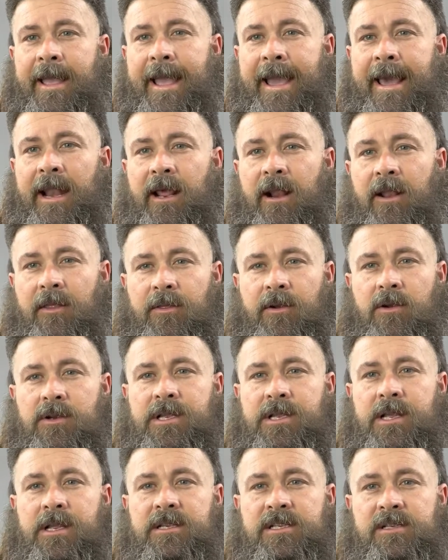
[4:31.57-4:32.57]
And I got a
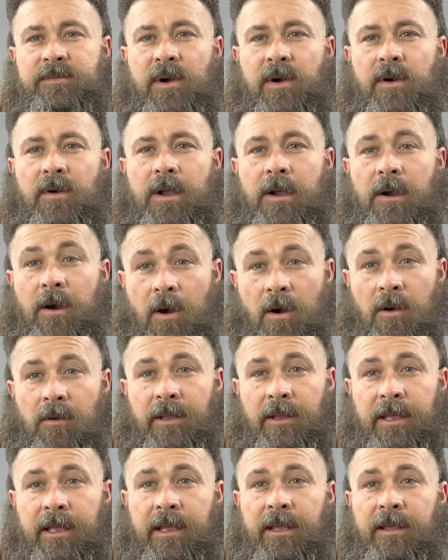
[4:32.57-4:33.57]
13-spoke
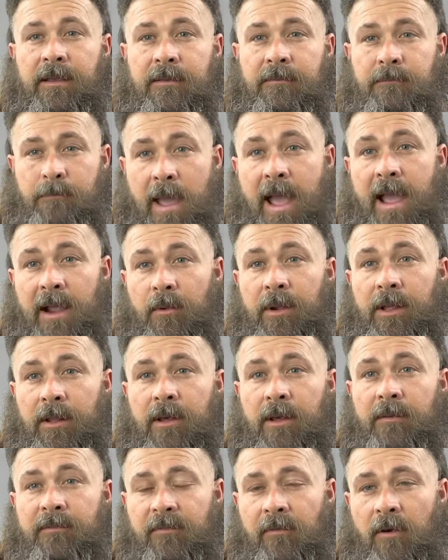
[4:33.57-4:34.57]
Harley mag
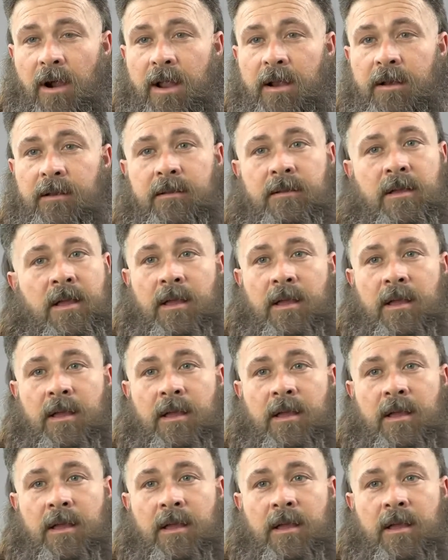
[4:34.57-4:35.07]
wheel up front.